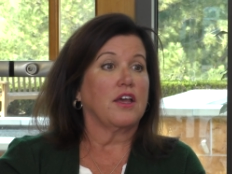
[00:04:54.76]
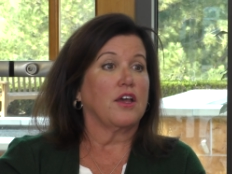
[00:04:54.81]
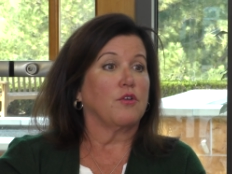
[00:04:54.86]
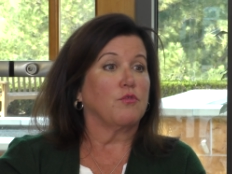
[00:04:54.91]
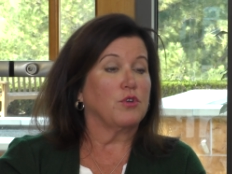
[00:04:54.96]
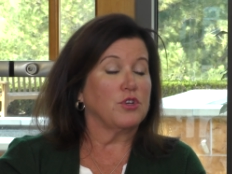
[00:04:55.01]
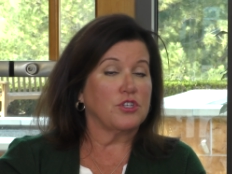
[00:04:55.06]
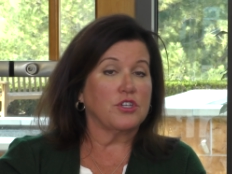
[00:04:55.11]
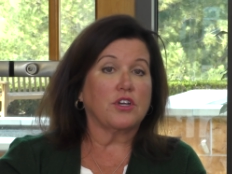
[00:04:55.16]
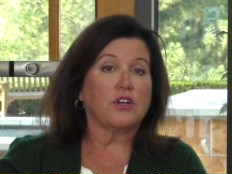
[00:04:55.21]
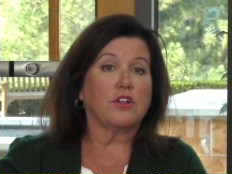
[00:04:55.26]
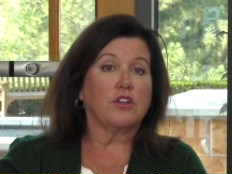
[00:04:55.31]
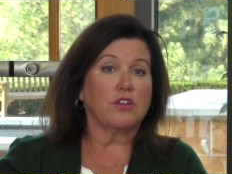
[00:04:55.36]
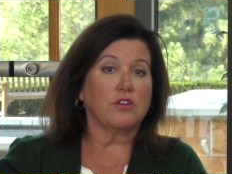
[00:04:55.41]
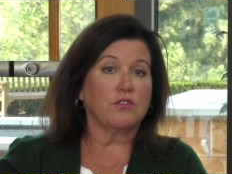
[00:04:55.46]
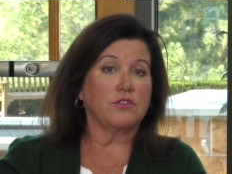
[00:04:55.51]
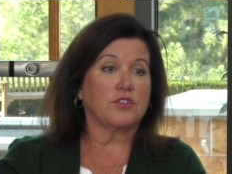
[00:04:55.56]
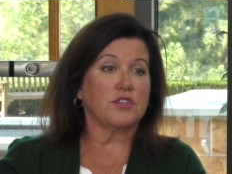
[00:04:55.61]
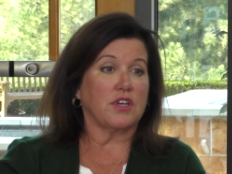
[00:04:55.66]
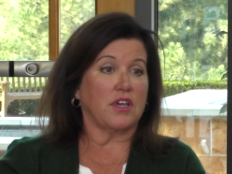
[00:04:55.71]
which
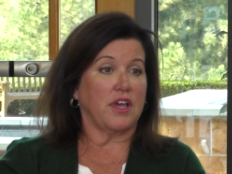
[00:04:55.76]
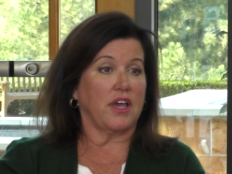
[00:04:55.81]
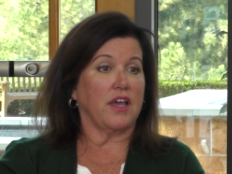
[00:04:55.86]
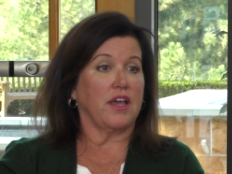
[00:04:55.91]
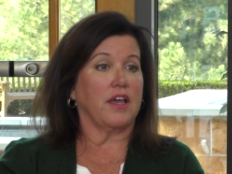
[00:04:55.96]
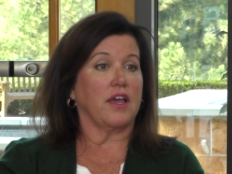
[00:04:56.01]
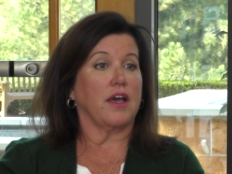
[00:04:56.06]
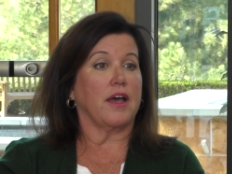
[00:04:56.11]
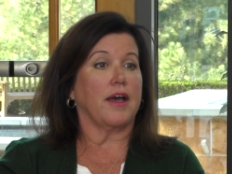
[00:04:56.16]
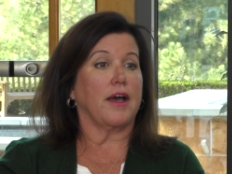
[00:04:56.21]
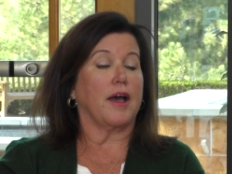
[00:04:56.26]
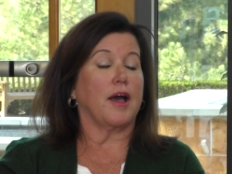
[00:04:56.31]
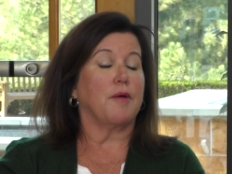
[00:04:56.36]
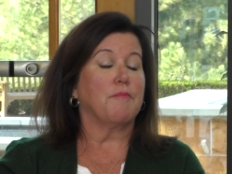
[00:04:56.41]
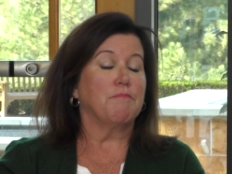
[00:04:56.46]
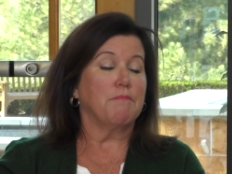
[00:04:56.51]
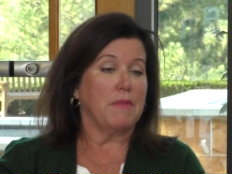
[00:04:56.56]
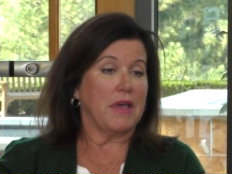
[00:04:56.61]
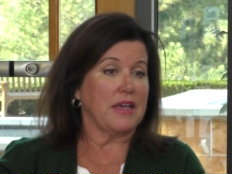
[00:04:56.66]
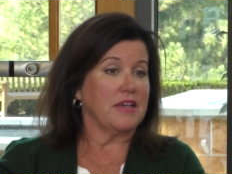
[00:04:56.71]
includes a
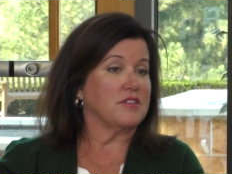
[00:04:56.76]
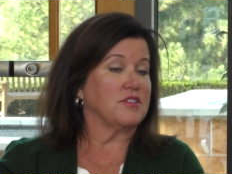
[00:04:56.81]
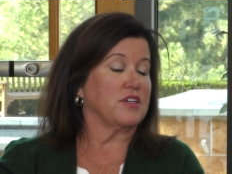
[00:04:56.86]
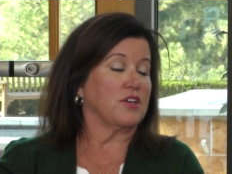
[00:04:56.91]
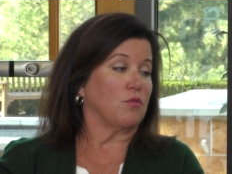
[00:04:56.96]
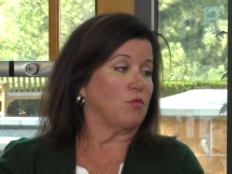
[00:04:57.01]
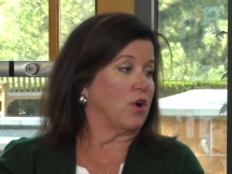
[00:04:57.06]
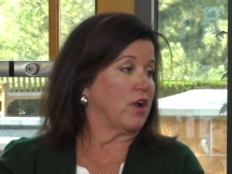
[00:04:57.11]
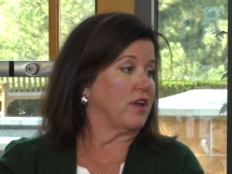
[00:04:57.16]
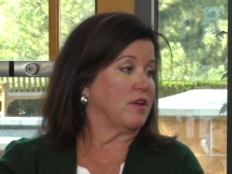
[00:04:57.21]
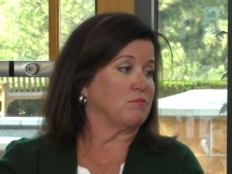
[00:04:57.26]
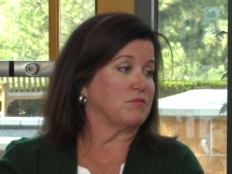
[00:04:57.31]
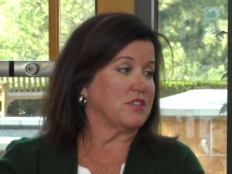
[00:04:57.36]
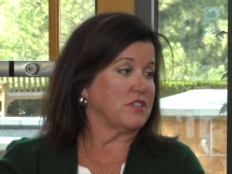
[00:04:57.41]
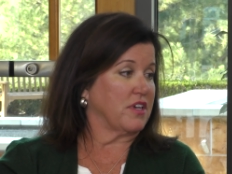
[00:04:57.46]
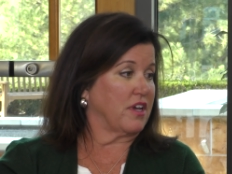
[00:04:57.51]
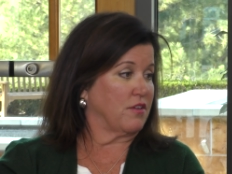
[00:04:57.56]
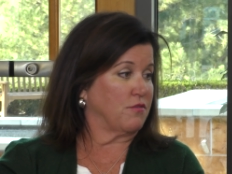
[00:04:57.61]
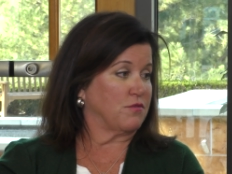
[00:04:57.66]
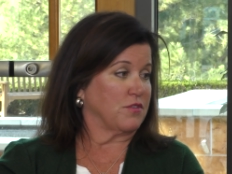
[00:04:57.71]
amazing
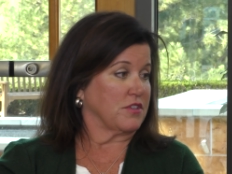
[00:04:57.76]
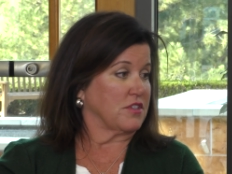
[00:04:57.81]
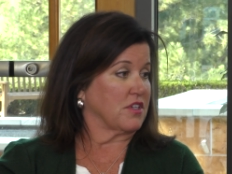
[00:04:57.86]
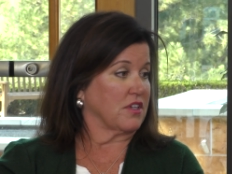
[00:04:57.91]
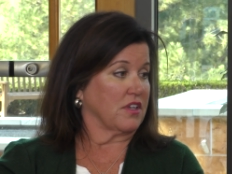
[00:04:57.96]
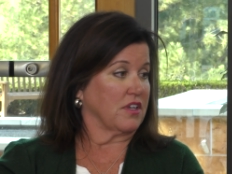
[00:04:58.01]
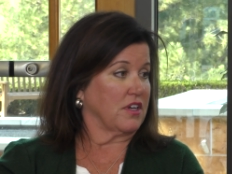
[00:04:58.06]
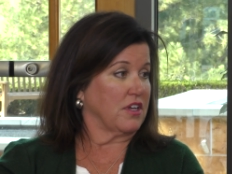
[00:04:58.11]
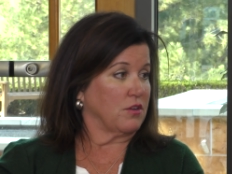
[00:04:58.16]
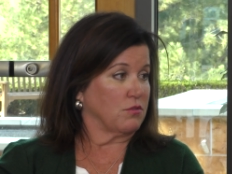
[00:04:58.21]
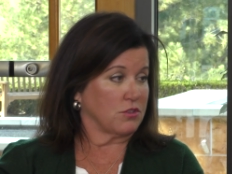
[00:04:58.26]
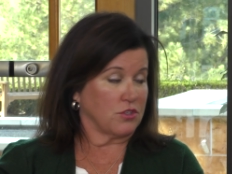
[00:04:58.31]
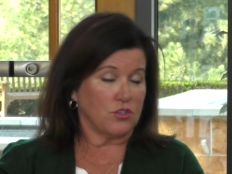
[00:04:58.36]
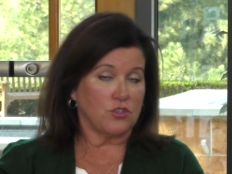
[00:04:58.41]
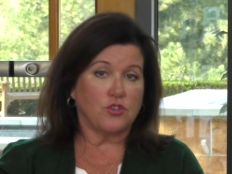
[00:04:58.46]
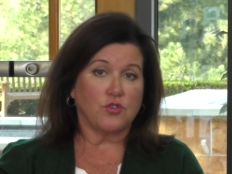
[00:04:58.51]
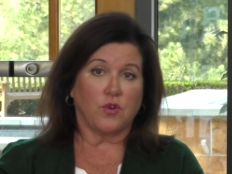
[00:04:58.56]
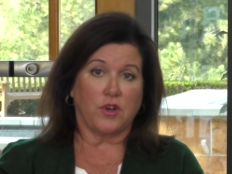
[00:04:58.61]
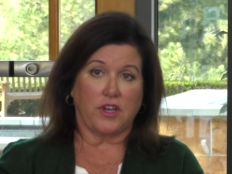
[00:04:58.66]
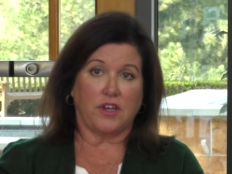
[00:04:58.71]
YMCA facility. It was a
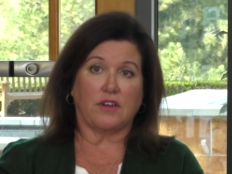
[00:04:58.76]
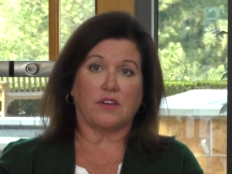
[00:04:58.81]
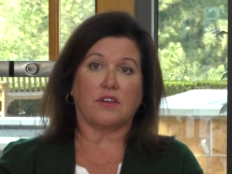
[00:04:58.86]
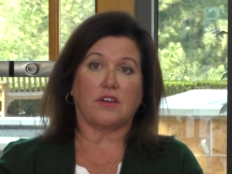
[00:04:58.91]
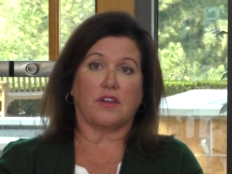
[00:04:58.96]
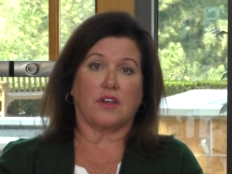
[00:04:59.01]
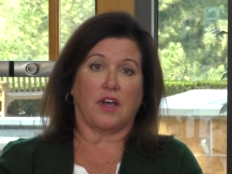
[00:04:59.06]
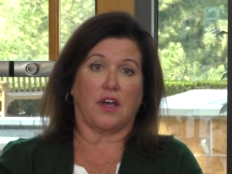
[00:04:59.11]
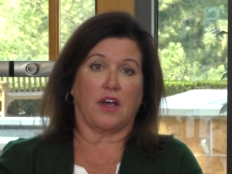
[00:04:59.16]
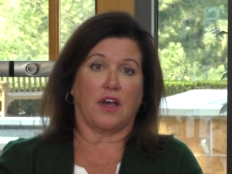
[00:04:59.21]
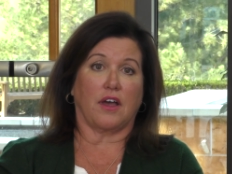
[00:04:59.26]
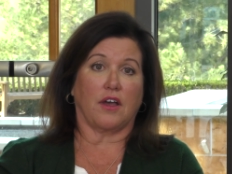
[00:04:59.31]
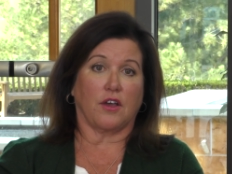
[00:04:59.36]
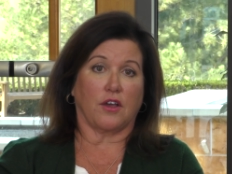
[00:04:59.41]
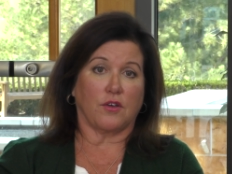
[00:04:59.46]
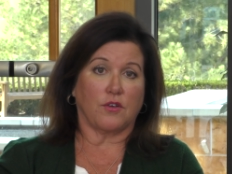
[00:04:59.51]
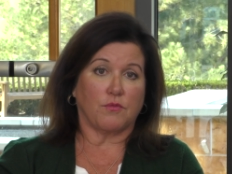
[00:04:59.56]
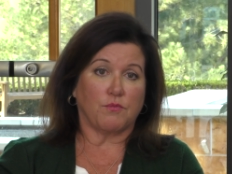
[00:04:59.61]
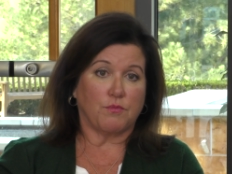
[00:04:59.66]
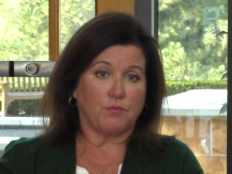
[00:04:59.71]
joint uh,
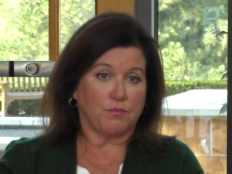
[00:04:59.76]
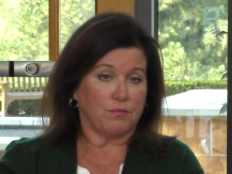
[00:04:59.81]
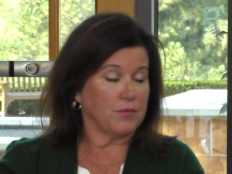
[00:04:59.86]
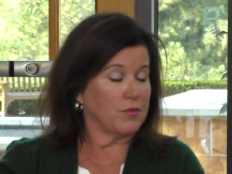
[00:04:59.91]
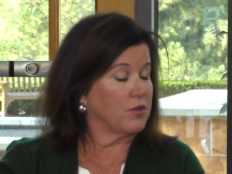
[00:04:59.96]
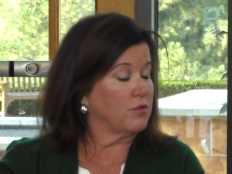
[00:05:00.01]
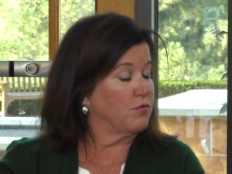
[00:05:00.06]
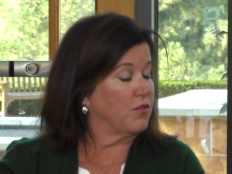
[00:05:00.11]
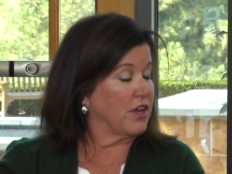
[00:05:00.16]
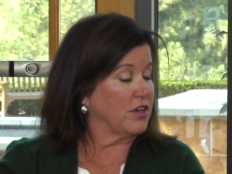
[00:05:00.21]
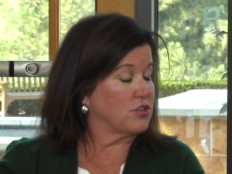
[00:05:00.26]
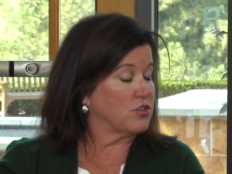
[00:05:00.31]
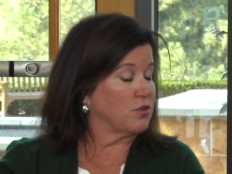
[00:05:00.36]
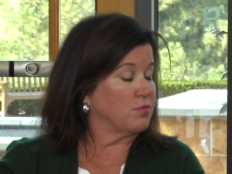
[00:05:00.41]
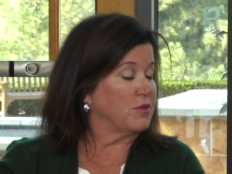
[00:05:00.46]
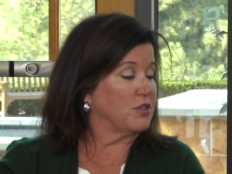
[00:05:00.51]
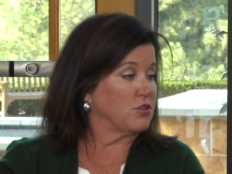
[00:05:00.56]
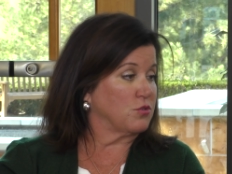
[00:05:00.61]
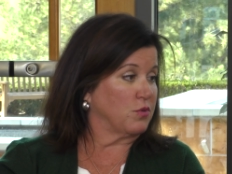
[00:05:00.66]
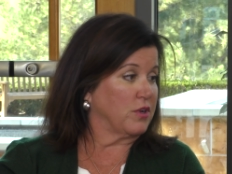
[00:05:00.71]
venture
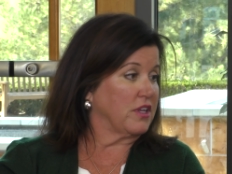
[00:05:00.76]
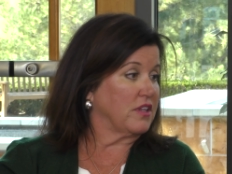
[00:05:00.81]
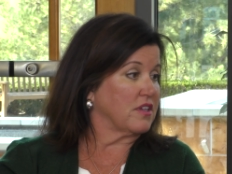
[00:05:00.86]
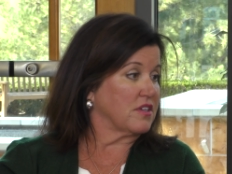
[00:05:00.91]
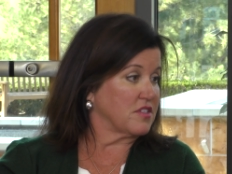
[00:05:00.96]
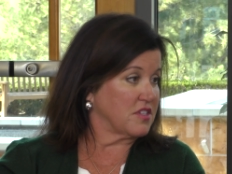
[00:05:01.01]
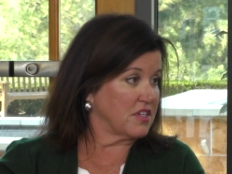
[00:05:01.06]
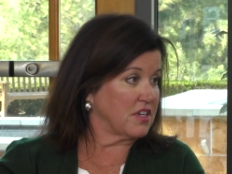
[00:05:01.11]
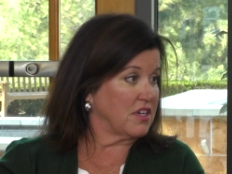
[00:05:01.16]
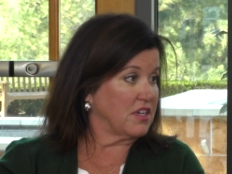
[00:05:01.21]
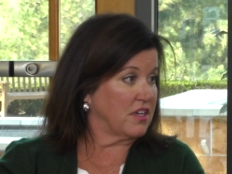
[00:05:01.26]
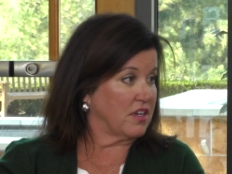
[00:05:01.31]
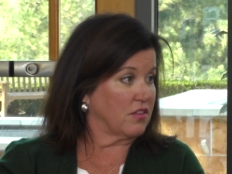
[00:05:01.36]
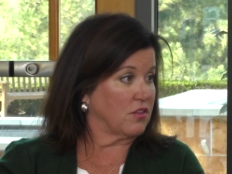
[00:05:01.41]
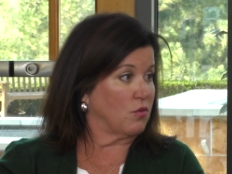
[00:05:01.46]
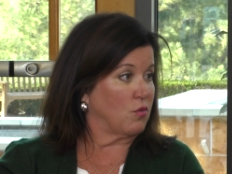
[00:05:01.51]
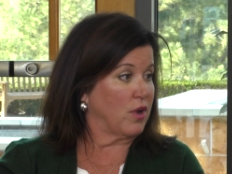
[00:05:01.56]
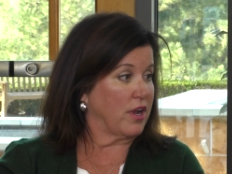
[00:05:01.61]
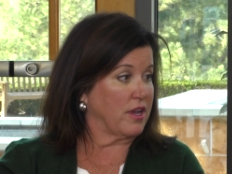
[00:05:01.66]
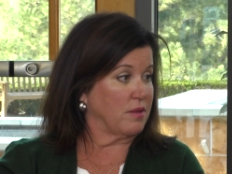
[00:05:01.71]
between the city
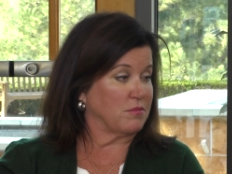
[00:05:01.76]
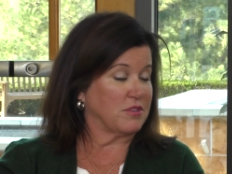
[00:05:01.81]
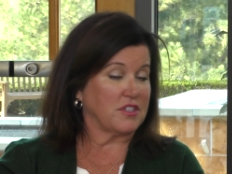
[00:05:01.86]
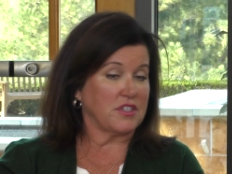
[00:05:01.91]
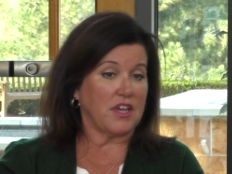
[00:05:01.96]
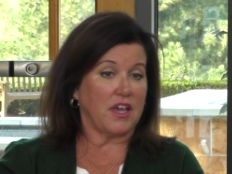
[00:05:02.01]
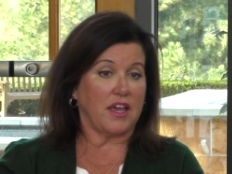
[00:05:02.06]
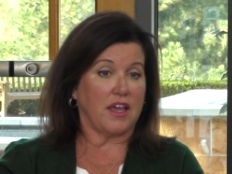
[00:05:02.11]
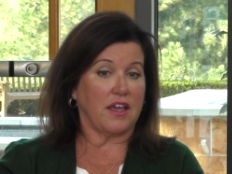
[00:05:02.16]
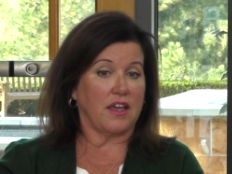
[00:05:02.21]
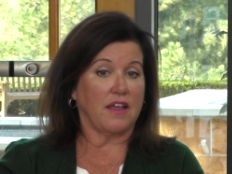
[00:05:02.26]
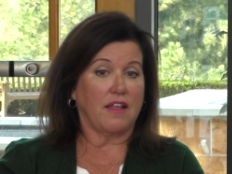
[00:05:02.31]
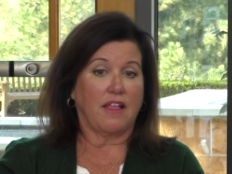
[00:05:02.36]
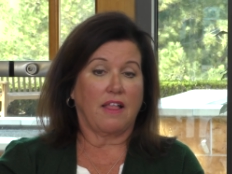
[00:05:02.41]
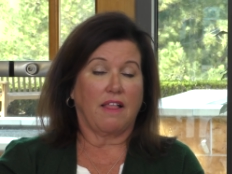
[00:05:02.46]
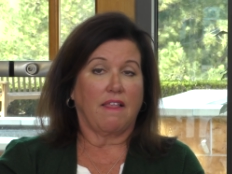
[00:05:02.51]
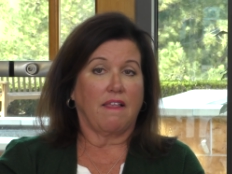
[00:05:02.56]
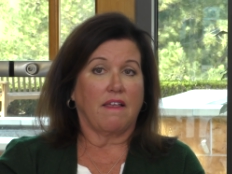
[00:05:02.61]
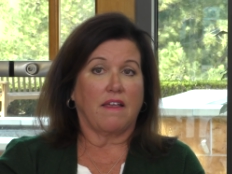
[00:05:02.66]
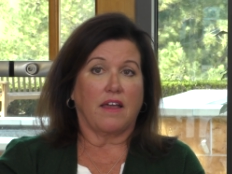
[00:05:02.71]
and the YMCA.
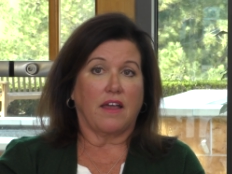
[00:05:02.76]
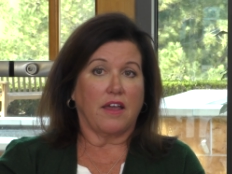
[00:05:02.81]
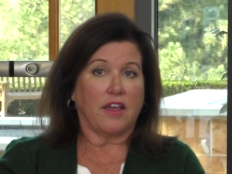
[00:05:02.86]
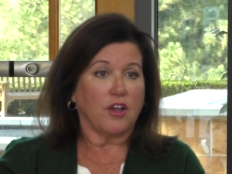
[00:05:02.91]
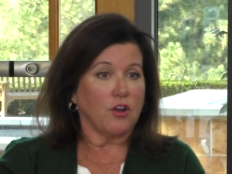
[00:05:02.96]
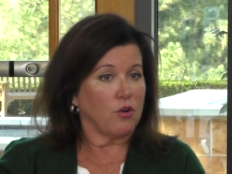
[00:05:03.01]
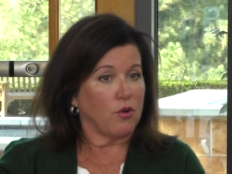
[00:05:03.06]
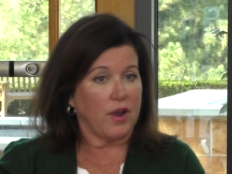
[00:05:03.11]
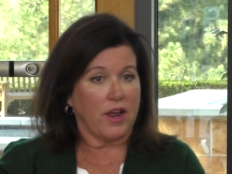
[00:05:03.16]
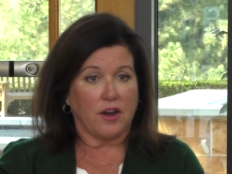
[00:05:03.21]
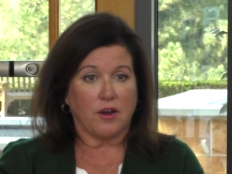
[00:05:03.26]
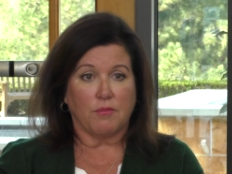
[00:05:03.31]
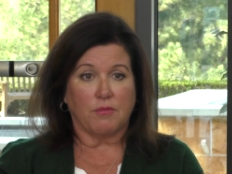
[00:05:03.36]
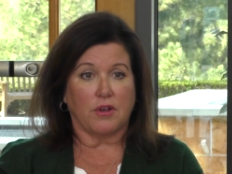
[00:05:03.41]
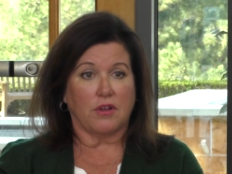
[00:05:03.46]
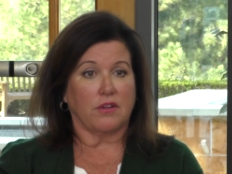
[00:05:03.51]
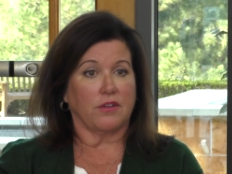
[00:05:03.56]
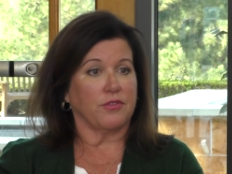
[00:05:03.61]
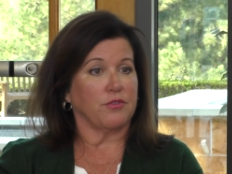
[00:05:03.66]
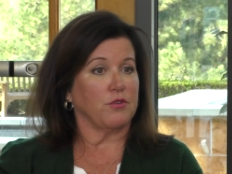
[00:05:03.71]

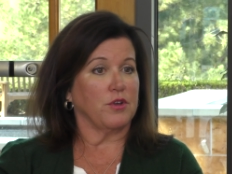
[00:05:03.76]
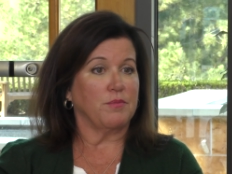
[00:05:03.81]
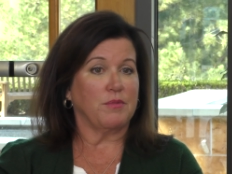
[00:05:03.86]
Incredible, three